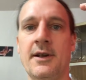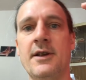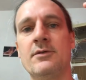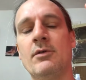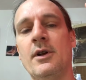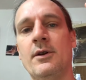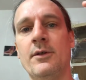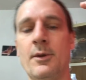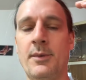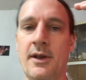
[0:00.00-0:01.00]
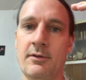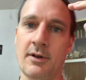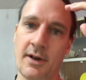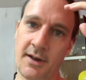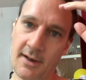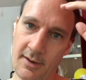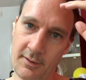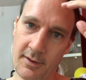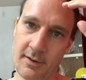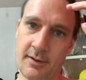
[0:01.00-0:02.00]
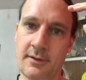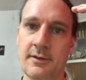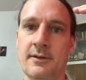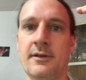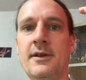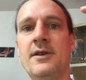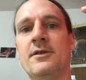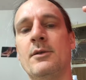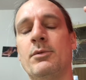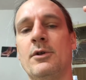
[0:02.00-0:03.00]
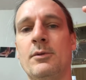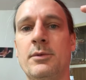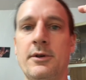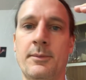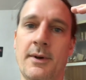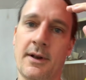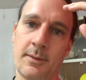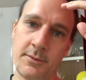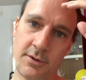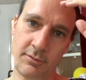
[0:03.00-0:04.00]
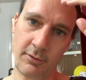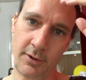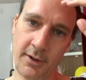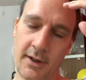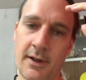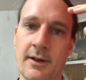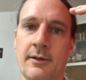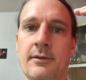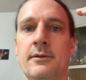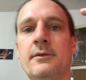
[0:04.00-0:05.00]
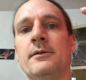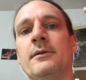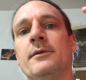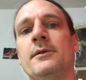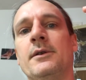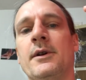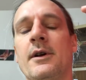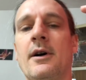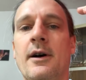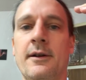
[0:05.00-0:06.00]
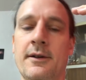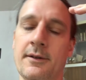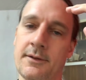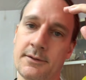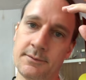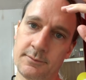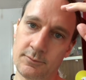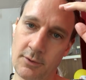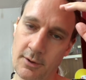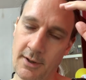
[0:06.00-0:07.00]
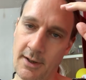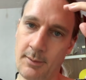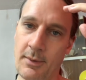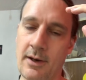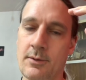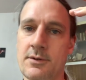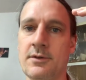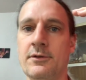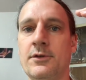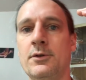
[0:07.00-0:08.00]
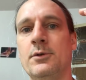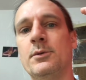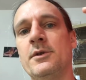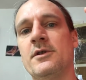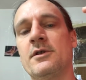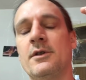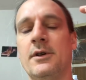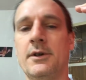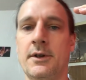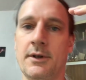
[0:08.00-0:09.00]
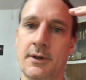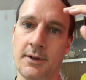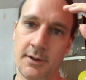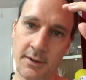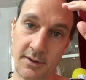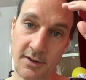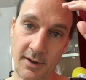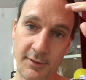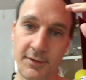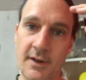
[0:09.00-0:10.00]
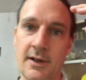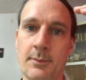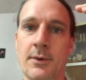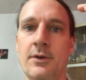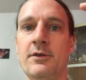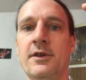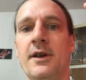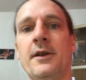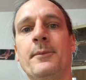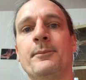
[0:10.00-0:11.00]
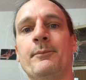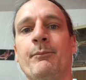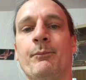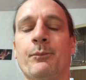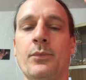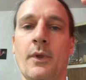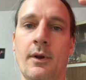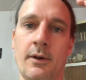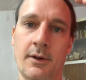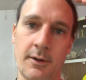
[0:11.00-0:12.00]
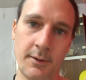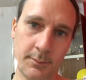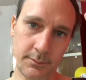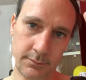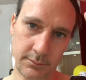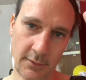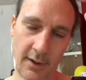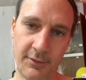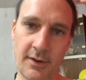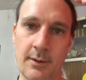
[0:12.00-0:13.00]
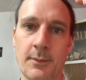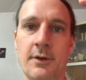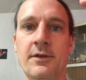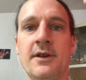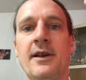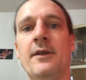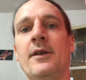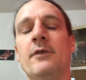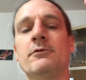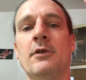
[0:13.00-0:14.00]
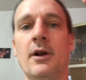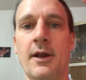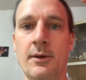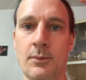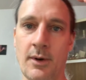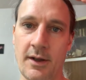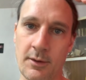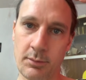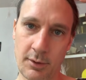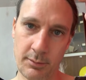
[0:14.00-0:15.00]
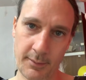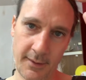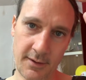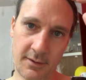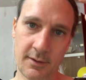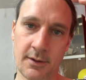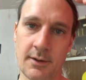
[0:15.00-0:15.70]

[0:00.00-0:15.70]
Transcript: It's right on the bit right now that is the problem, and I'm just rocking it. Uh, rocking it backwards and forwards. Because I can feel it moving. Um, I can feel it moving down there, right where the problem is.